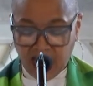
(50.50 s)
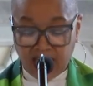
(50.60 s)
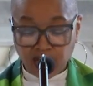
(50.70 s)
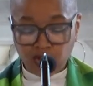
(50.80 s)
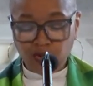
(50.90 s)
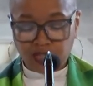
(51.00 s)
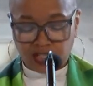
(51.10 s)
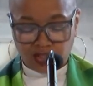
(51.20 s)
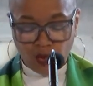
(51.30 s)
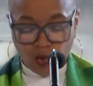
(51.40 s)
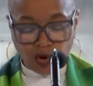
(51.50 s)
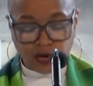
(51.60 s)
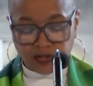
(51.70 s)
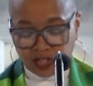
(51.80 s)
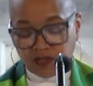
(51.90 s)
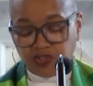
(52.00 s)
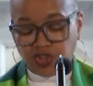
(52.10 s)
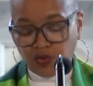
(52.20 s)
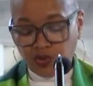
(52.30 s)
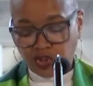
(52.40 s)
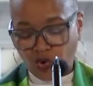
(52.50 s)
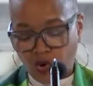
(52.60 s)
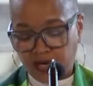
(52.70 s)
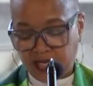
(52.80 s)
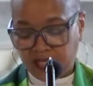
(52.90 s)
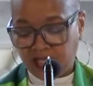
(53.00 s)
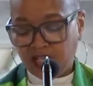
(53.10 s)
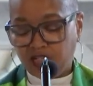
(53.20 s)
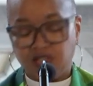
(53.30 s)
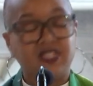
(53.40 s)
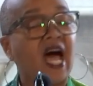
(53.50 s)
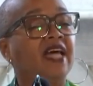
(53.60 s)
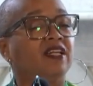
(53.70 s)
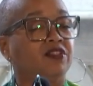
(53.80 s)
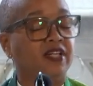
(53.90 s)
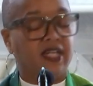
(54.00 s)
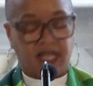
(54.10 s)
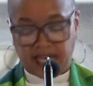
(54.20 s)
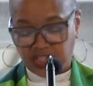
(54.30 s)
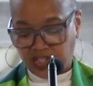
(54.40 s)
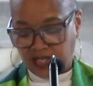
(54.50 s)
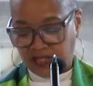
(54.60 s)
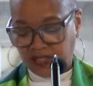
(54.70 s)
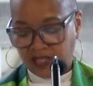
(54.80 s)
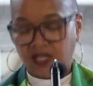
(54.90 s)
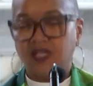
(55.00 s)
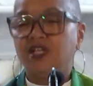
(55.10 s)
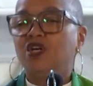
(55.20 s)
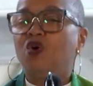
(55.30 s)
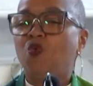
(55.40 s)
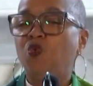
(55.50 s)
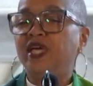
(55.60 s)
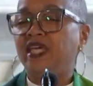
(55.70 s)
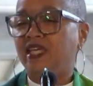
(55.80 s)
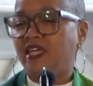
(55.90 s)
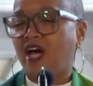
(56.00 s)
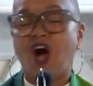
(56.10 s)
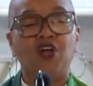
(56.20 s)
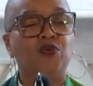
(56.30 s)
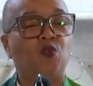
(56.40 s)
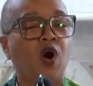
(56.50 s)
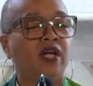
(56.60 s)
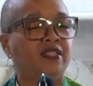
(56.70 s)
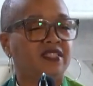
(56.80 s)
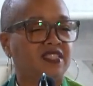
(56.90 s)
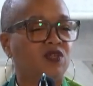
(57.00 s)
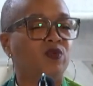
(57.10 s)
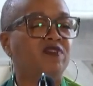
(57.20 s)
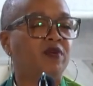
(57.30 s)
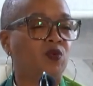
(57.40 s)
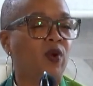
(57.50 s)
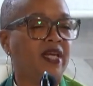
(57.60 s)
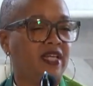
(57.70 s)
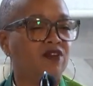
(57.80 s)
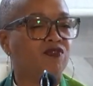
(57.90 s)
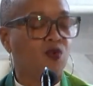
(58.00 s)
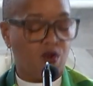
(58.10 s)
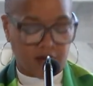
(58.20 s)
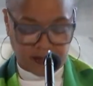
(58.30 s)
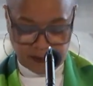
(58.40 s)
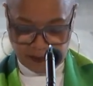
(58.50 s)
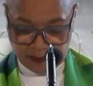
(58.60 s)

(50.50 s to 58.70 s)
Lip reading: and uses the words of June Jordan to title the collection, "We Are the Ones We've Been Waiting For."